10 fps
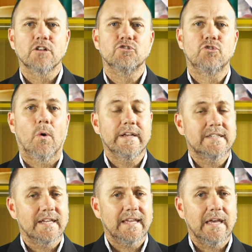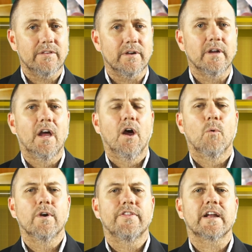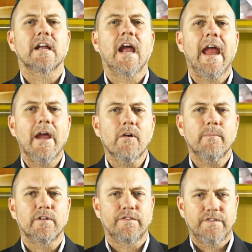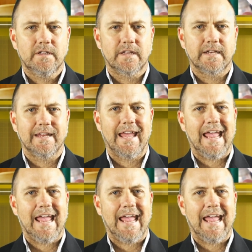joined together with a caramel filling